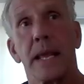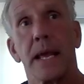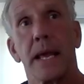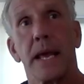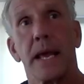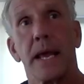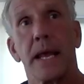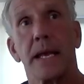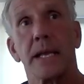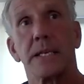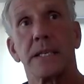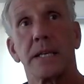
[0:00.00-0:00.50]

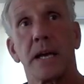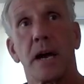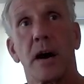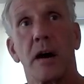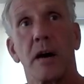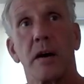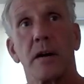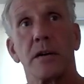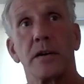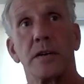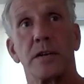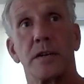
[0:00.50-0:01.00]
it's
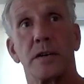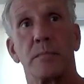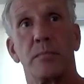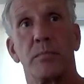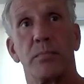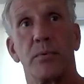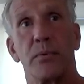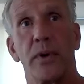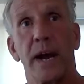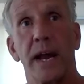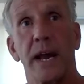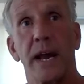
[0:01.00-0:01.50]
hard to
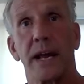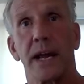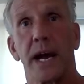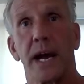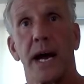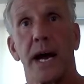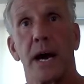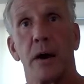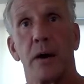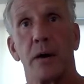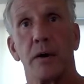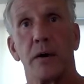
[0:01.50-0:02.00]
break
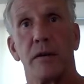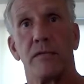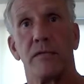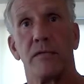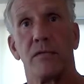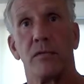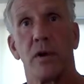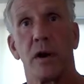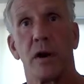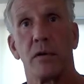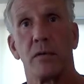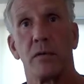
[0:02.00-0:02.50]
out of
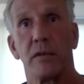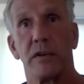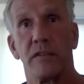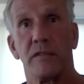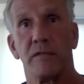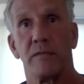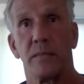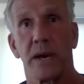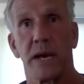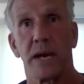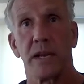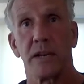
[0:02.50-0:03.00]
what we've
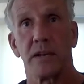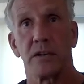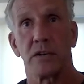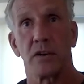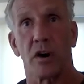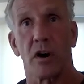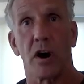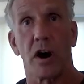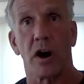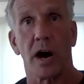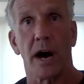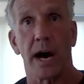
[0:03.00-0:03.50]
been
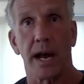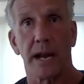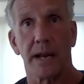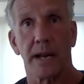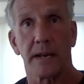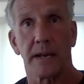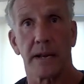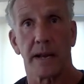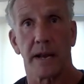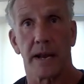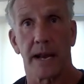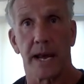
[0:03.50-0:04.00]
taught
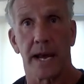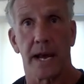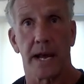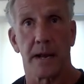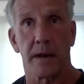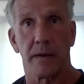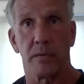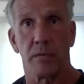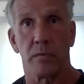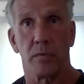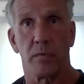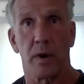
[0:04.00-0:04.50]

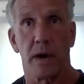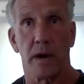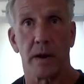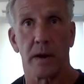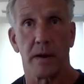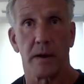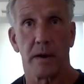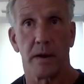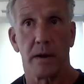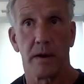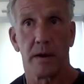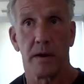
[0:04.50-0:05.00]
and what